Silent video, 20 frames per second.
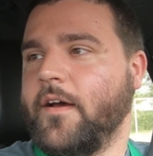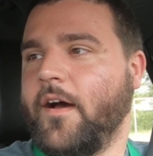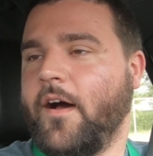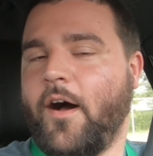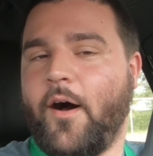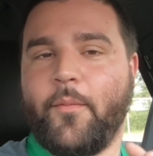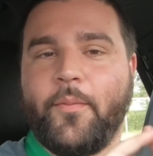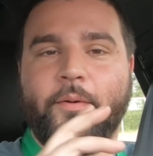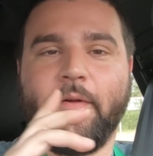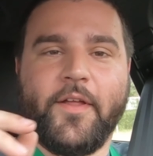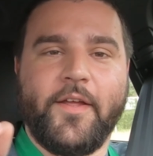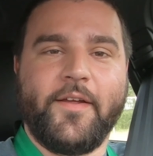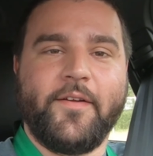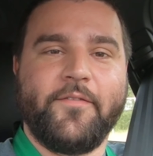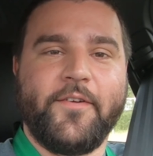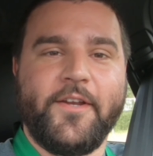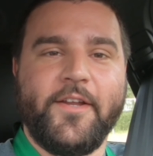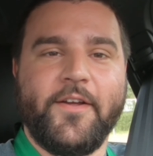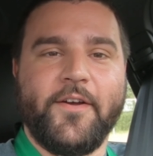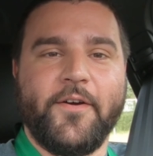I'll play a
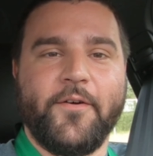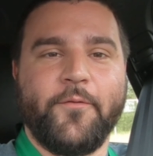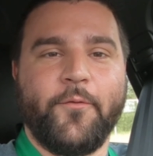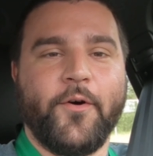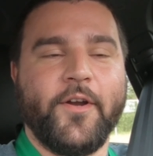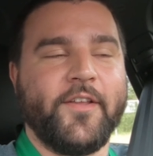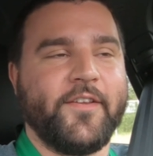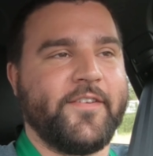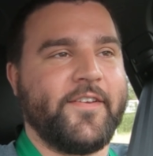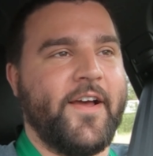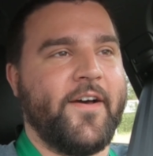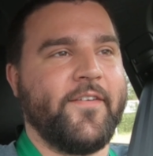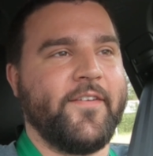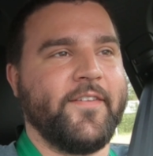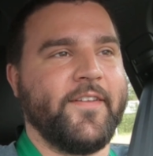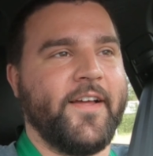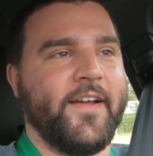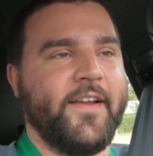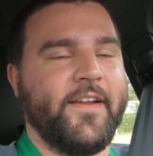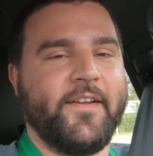video of what it
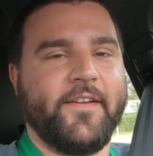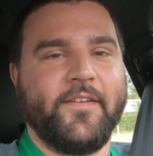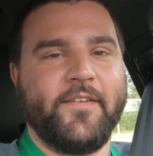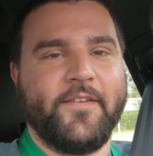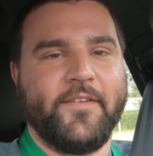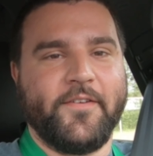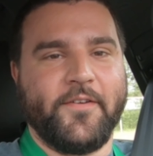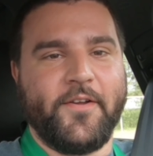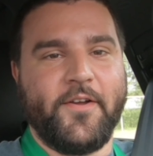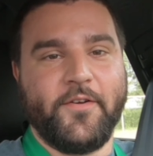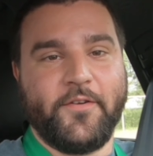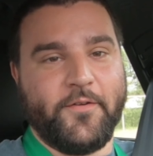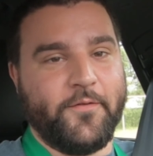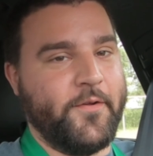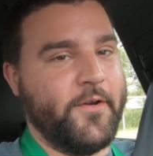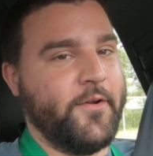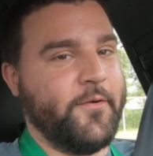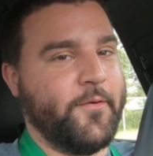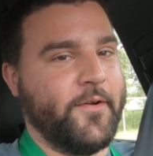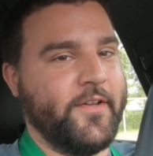sounded like. So here's a
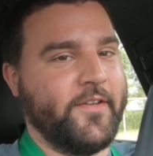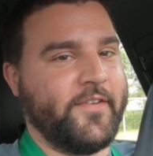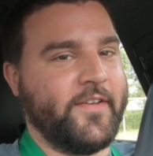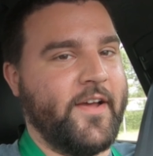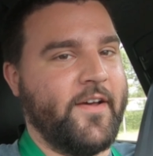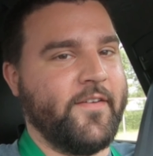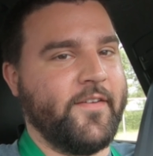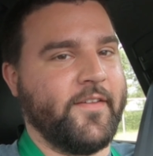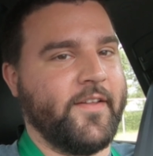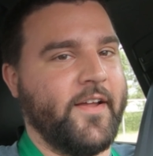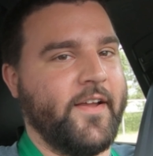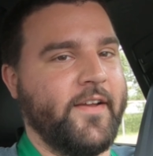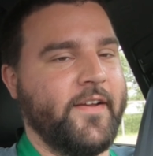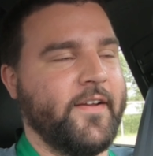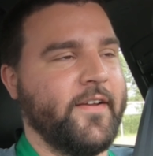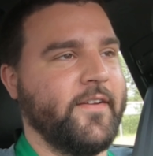video of what it sounded like.